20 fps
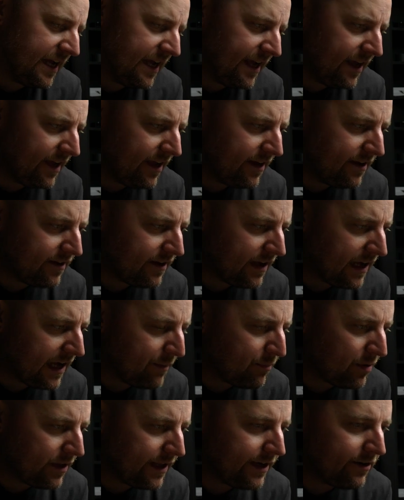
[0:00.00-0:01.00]
and I
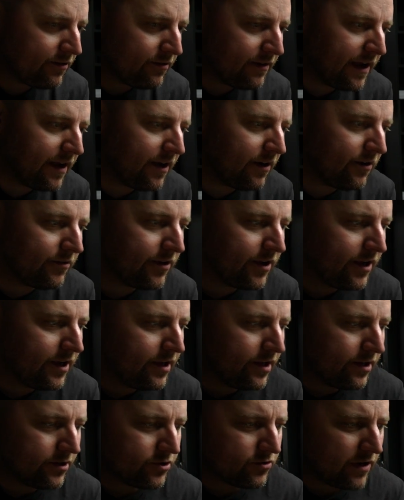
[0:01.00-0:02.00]
played around
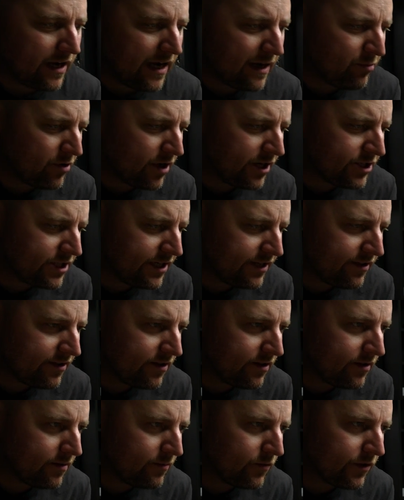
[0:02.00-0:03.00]
dry brushing
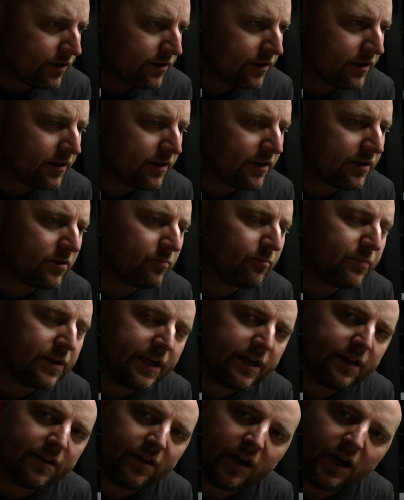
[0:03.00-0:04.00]
them with a little
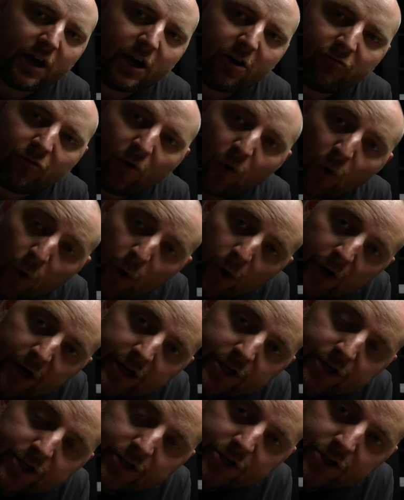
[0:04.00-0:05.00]
bit of
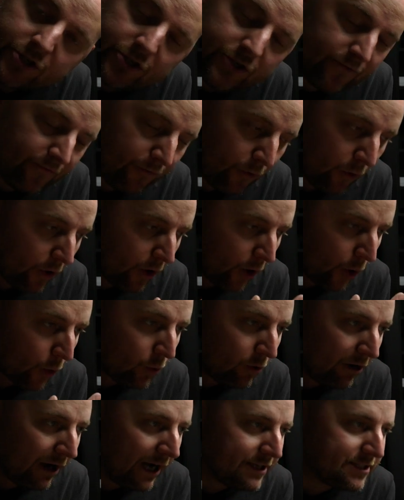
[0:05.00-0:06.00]
orange for
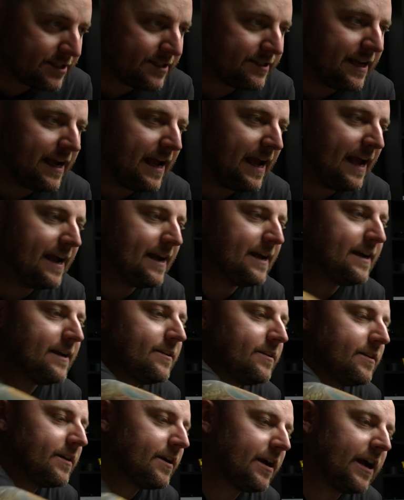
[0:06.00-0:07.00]
rust
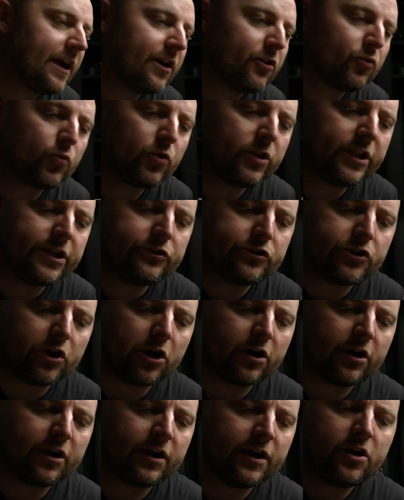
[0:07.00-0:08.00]
and kind of really
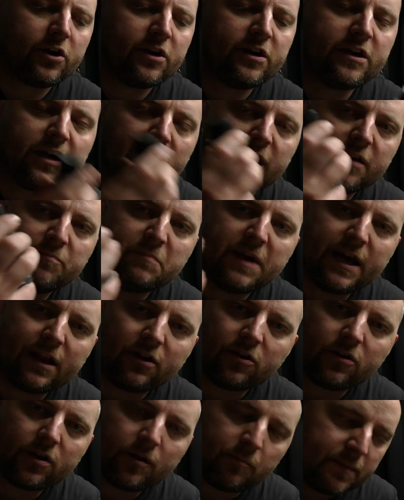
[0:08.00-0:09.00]
dark
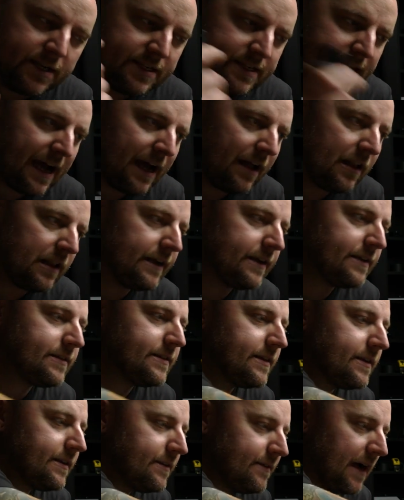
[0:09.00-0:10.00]
gunmetal metallic
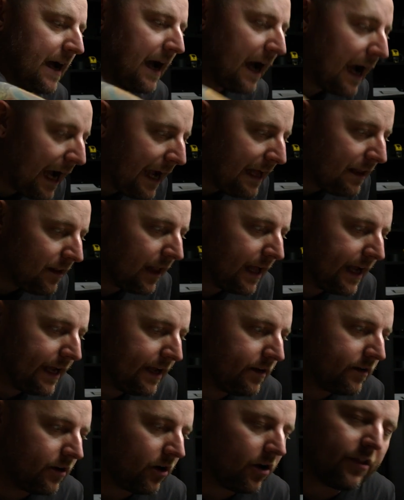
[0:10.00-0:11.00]
to
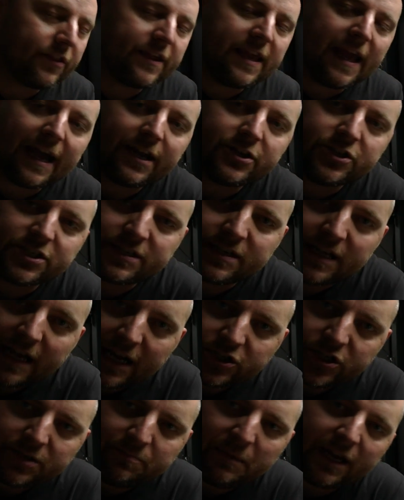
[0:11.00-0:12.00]
highlight all the edges and
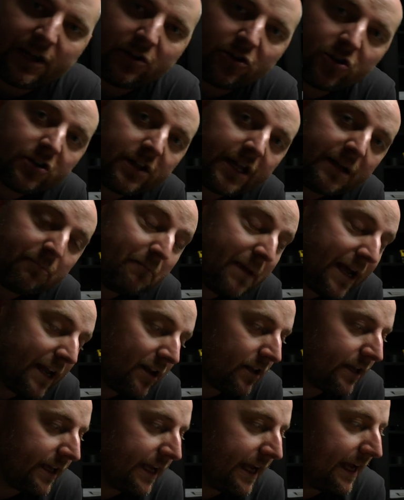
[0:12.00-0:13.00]
actually make it look like
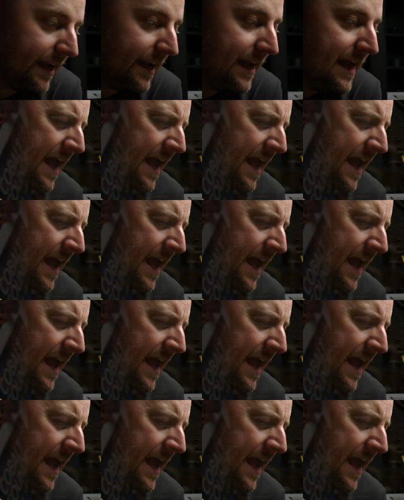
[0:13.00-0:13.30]
metal again.